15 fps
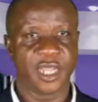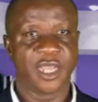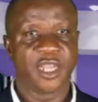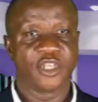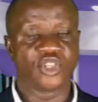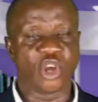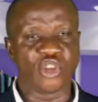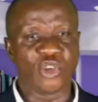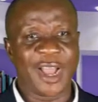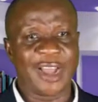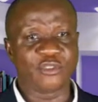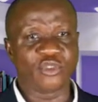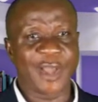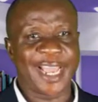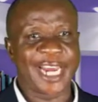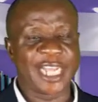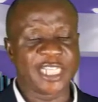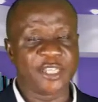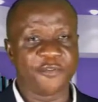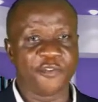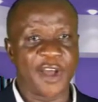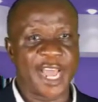So you have to
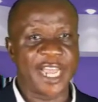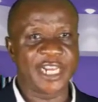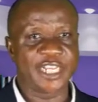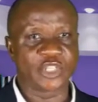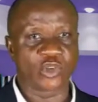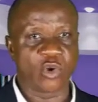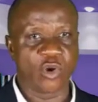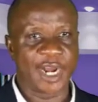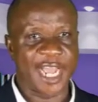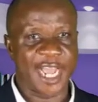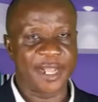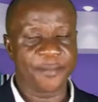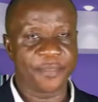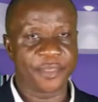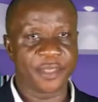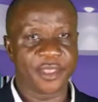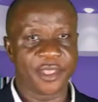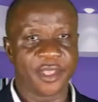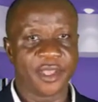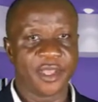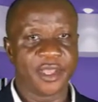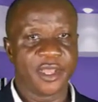identify the scholar,
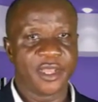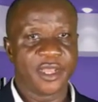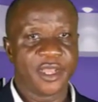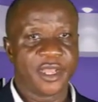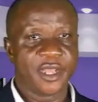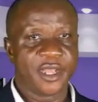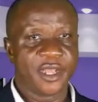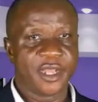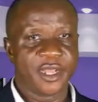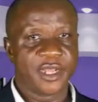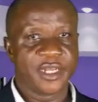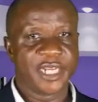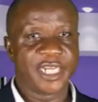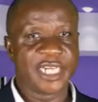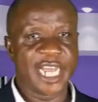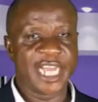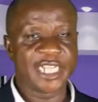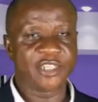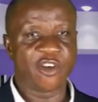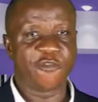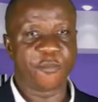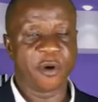the date
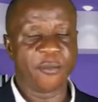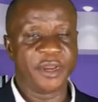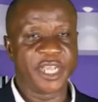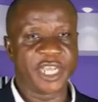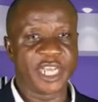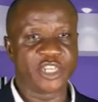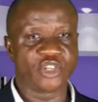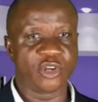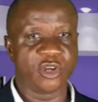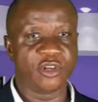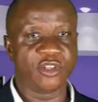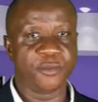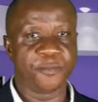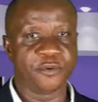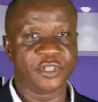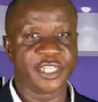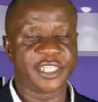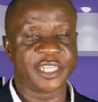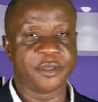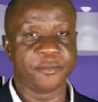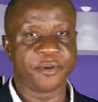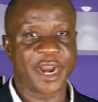of publication, you put it
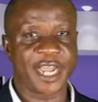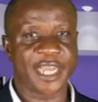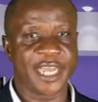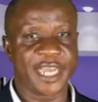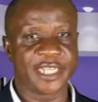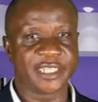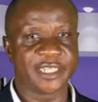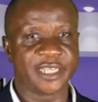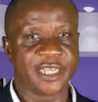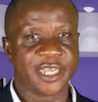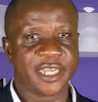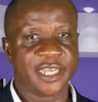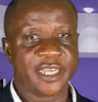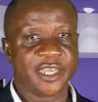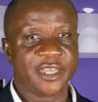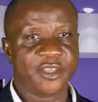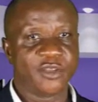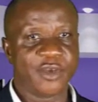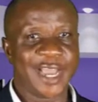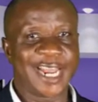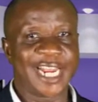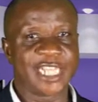in bracket.
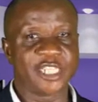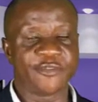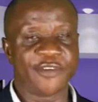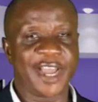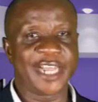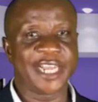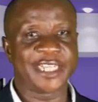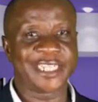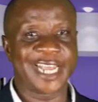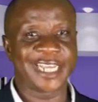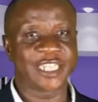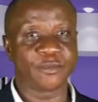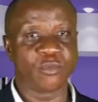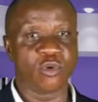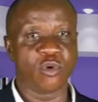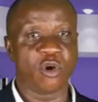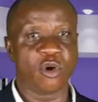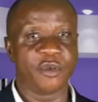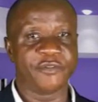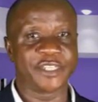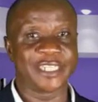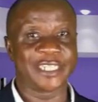You identify the textbook, or
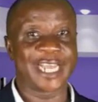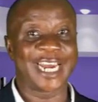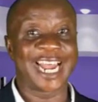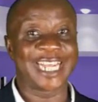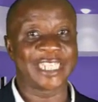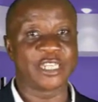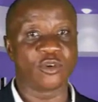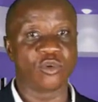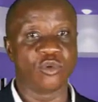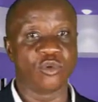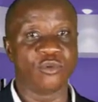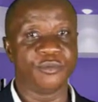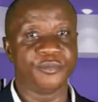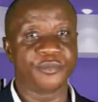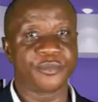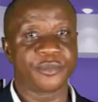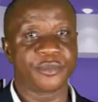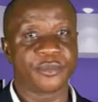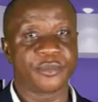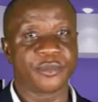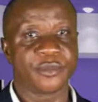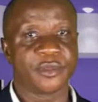if it is an article,
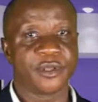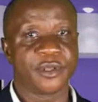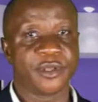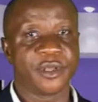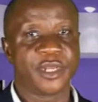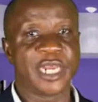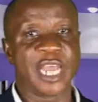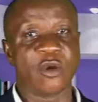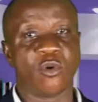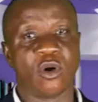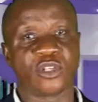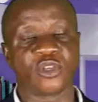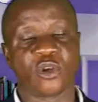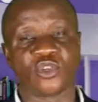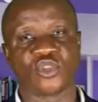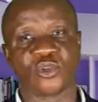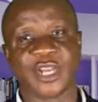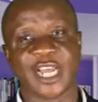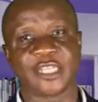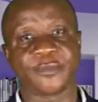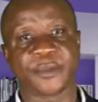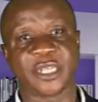then what also
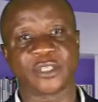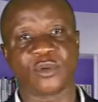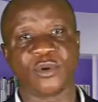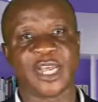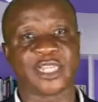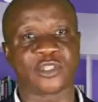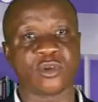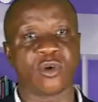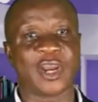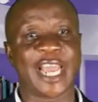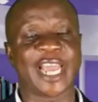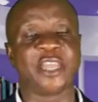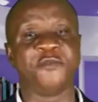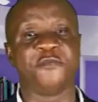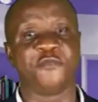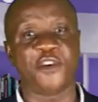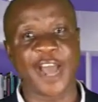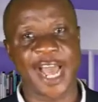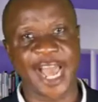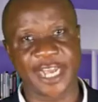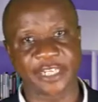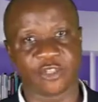that particular scholar
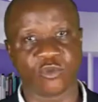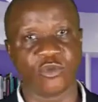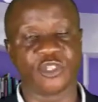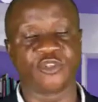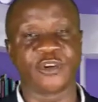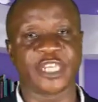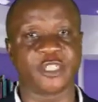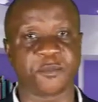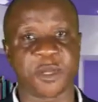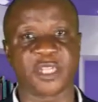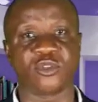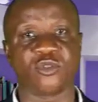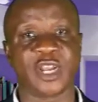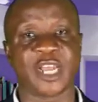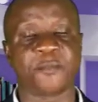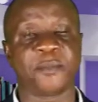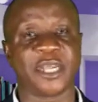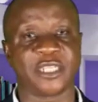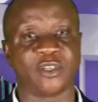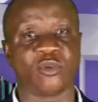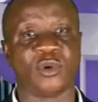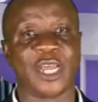inferred with respect to that
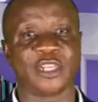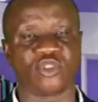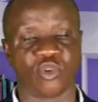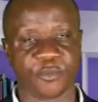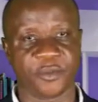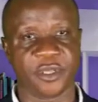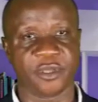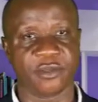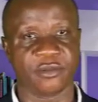particular topic.